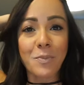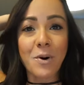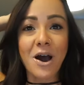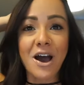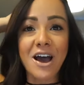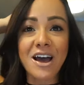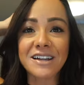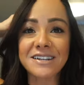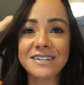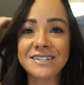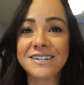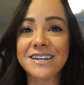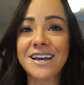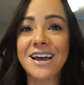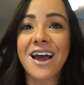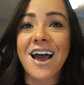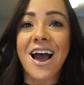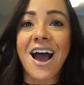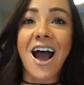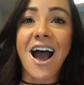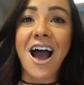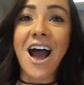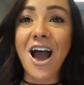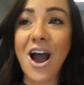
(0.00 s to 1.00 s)
But
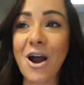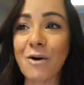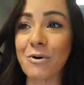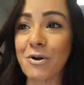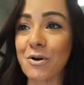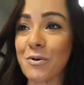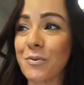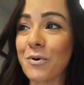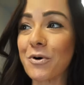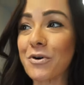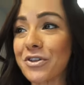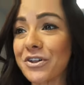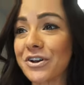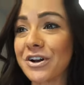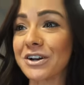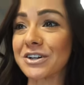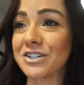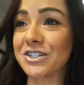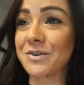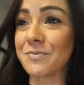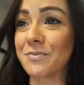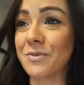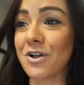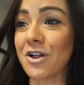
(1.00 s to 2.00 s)
we were both in
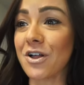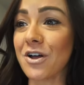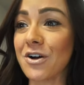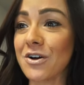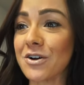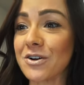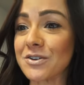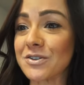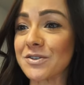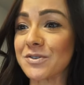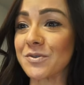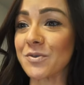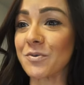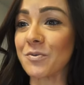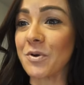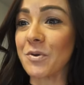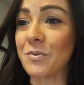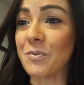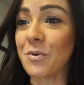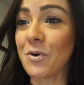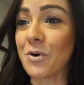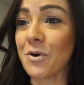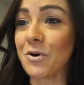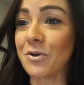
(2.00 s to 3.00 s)
our gym clothes.
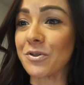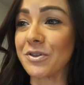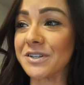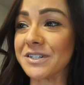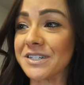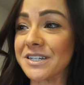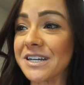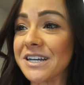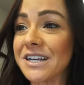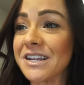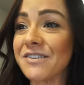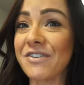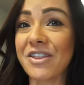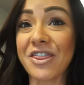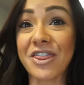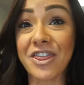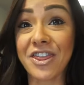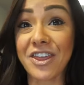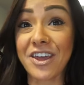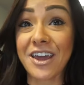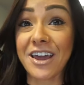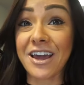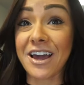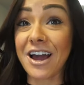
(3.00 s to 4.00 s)
We both didn't even
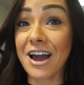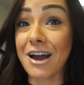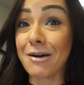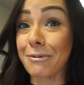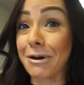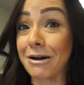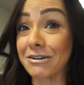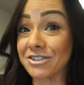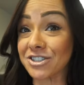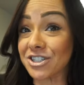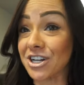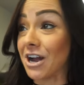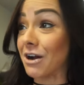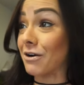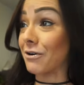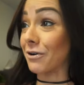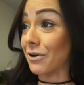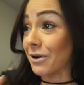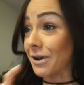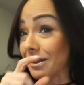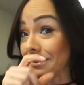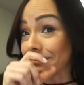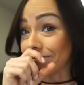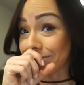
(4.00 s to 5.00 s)
think about
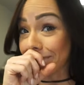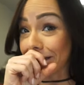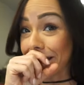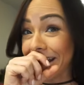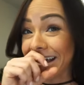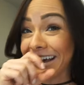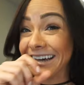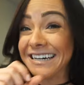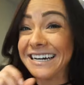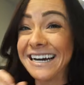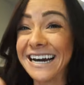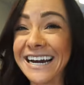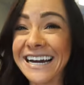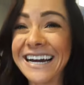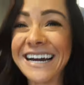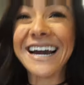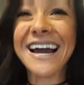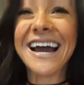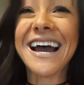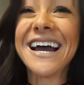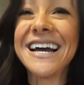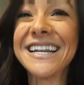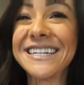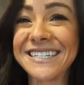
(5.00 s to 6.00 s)
showering.
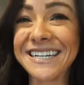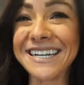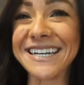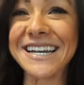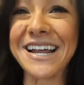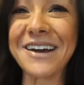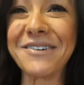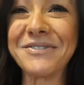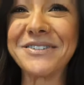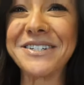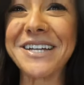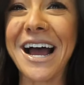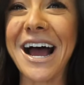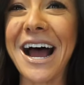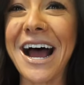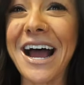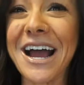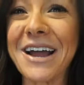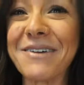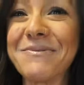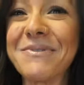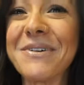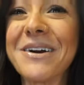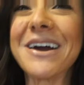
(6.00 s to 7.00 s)
Didn't have
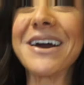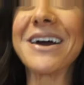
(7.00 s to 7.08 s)
time.